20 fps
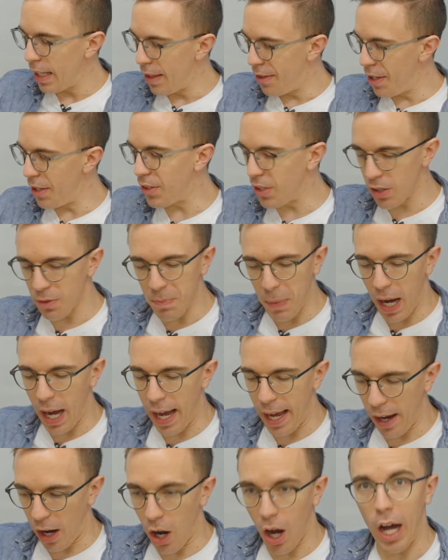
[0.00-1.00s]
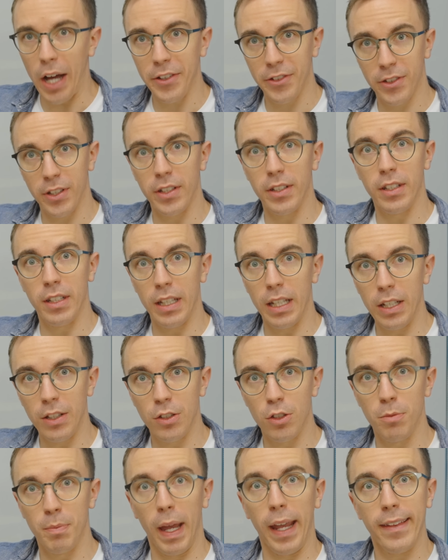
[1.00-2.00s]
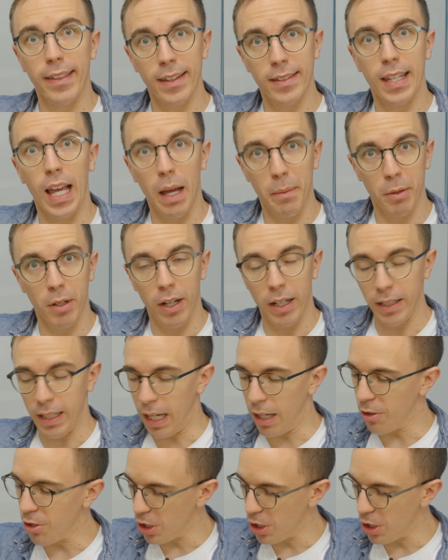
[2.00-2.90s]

this is my Austin needs to make this happen right now